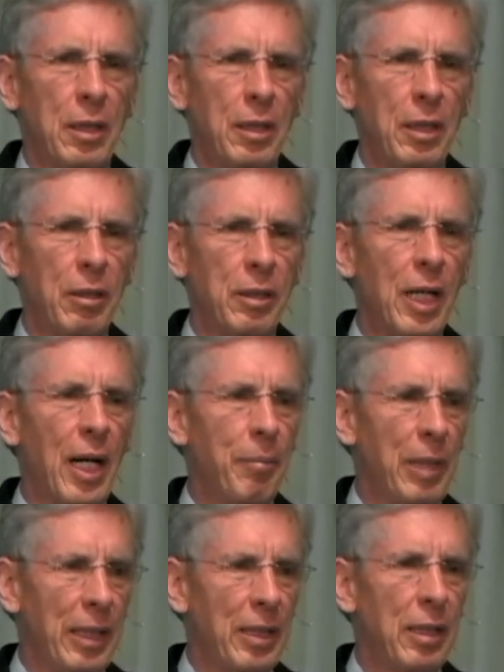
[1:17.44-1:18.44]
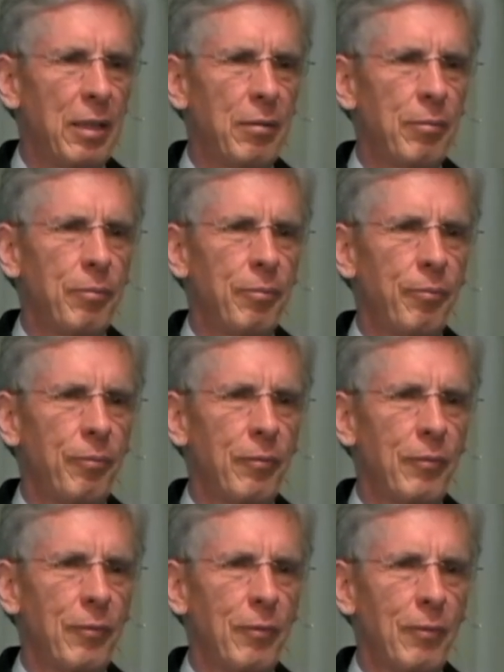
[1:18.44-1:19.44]
their time ended.
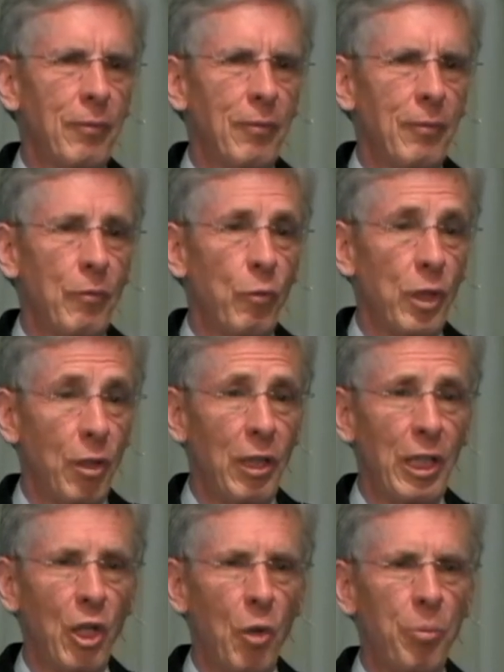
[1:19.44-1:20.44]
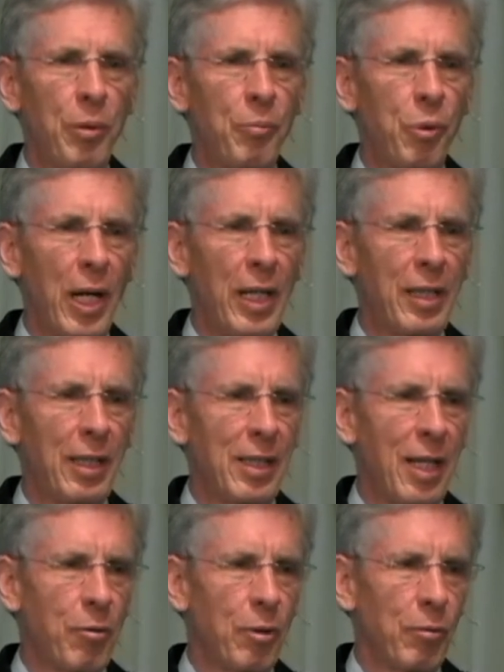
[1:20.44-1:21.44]
We only hope and pray that
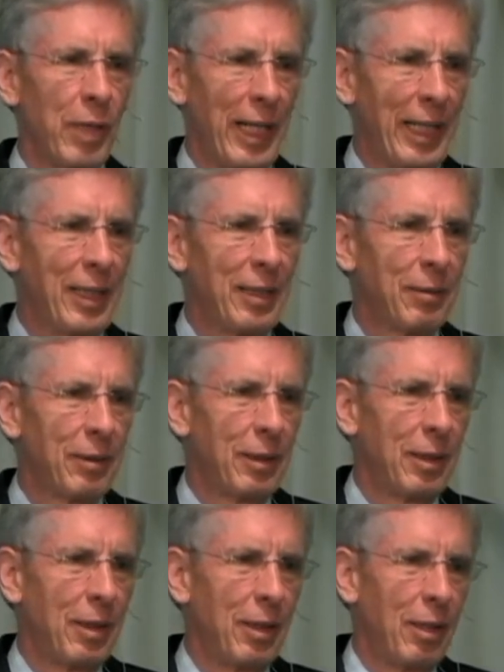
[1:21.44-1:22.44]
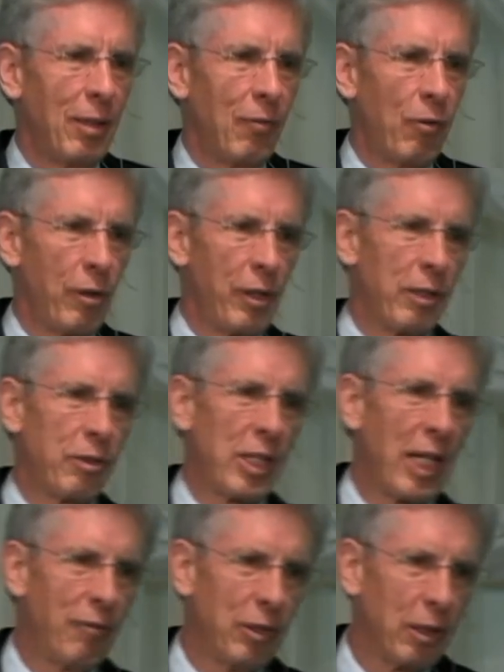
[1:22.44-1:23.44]
they were ready for their
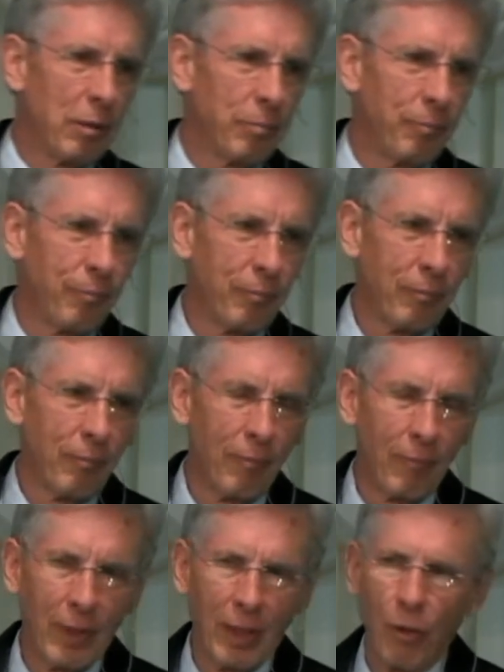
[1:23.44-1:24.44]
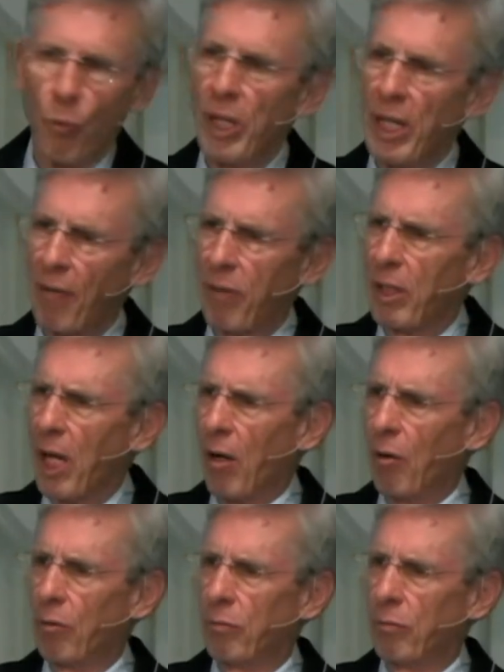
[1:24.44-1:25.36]
Savior. We never know